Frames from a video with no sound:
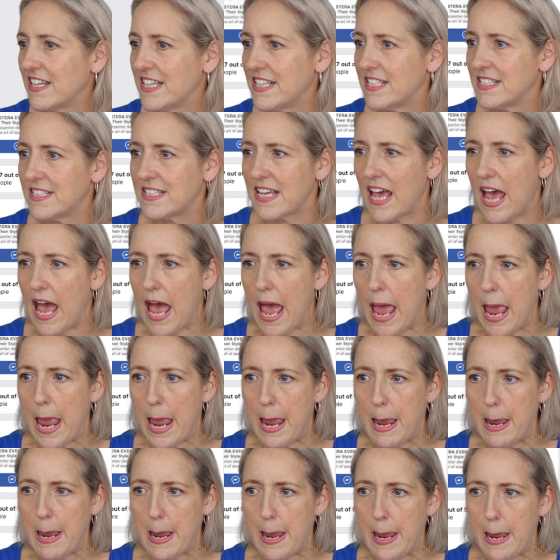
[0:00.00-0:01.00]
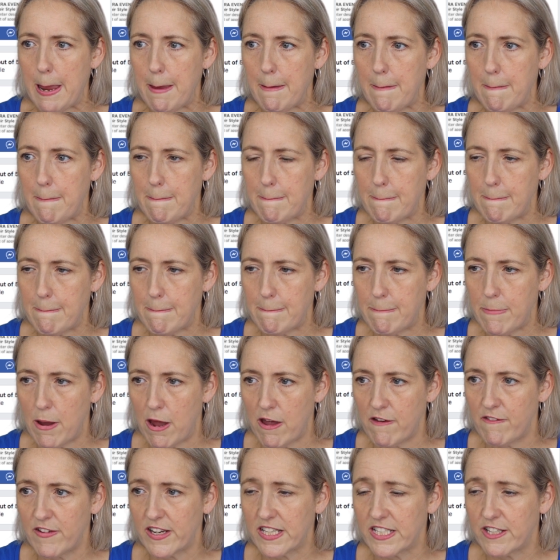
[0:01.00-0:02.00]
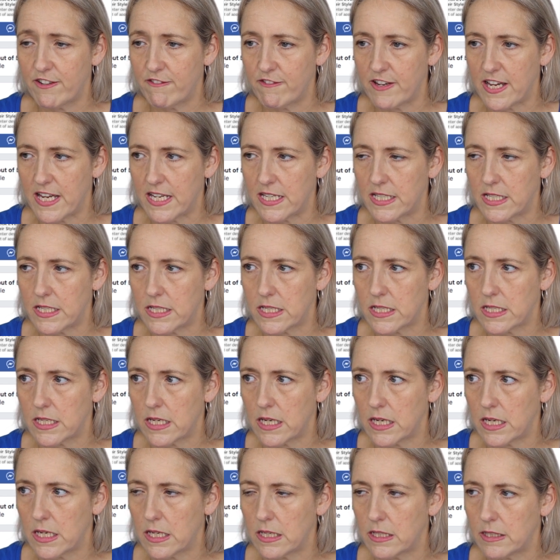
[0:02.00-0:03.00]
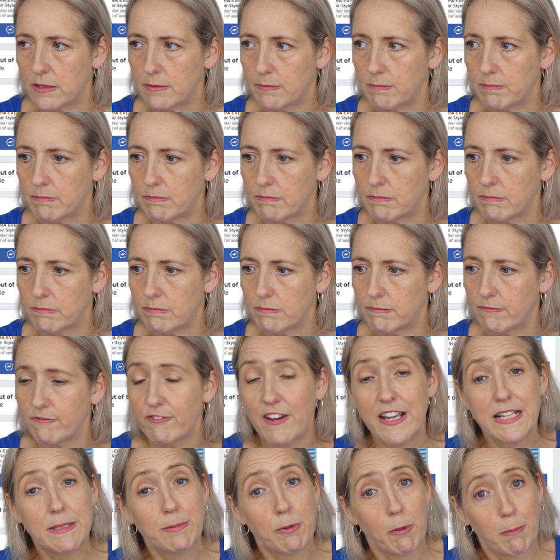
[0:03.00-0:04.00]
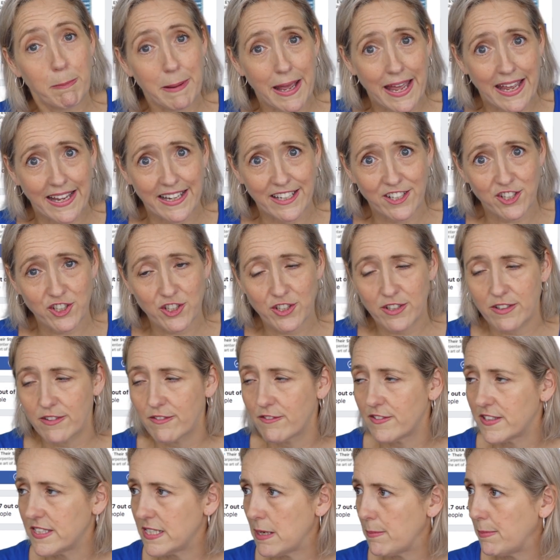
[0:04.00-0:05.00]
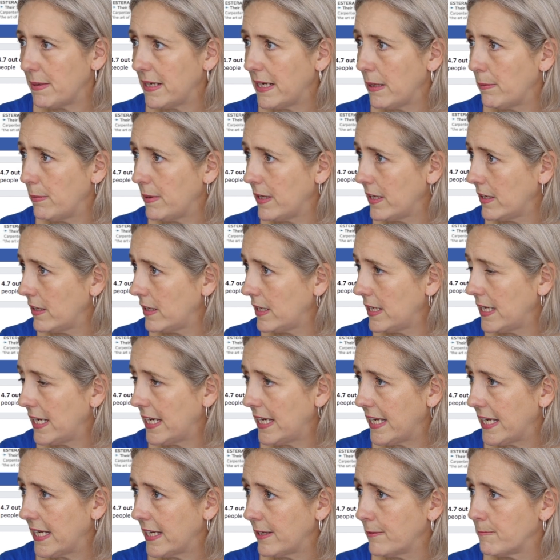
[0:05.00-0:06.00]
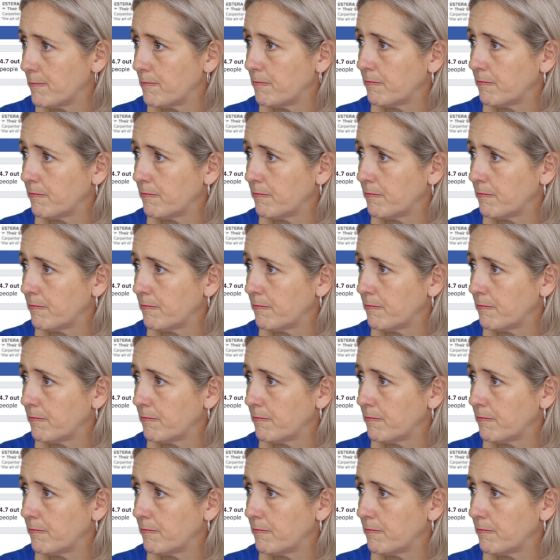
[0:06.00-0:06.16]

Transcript: is a perfect event Facebook page for Debbie Lilly.